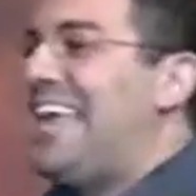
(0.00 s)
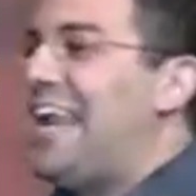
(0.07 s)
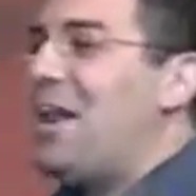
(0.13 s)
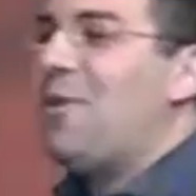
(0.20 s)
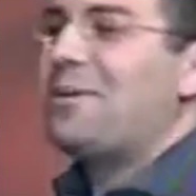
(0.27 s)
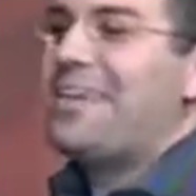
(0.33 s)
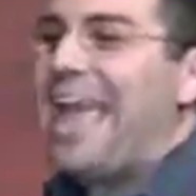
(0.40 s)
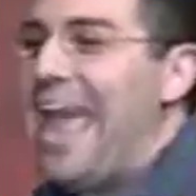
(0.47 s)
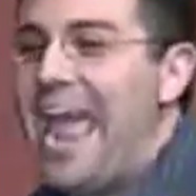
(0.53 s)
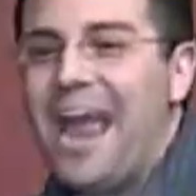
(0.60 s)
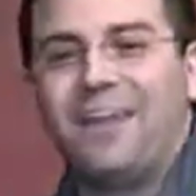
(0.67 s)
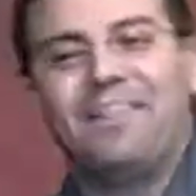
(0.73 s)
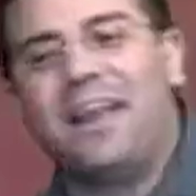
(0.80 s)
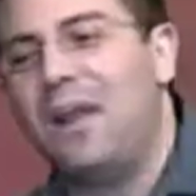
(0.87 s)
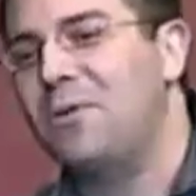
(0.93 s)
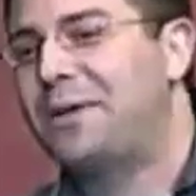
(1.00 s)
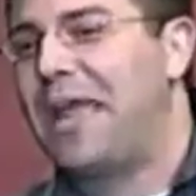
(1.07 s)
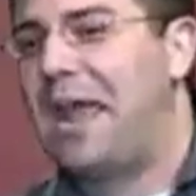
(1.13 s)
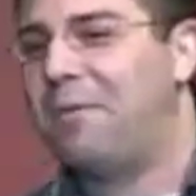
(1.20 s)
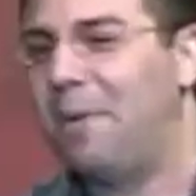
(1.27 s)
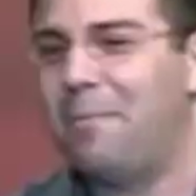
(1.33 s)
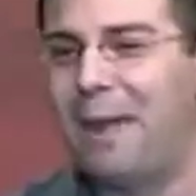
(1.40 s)
they don't care. They don't
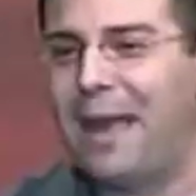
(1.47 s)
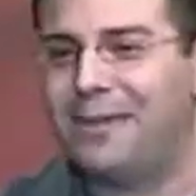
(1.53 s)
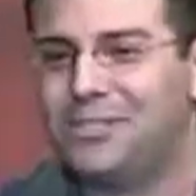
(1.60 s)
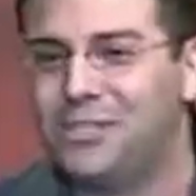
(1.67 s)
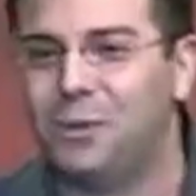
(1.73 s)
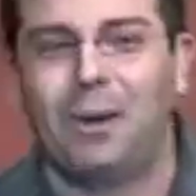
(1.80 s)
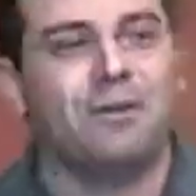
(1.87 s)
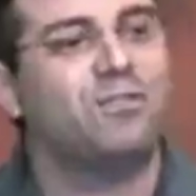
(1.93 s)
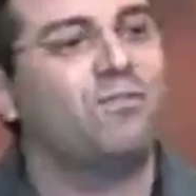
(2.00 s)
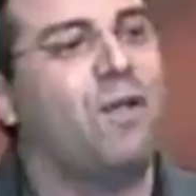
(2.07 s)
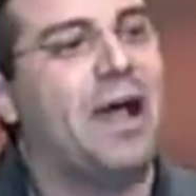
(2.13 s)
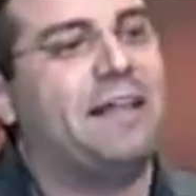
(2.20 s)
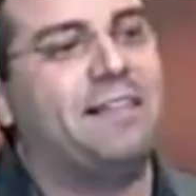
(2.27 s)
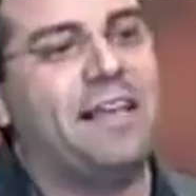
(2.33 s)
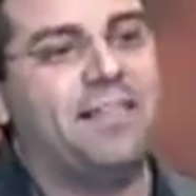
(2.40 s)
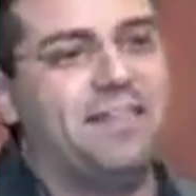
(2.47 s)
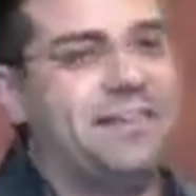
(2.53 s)
care about you. I was flying the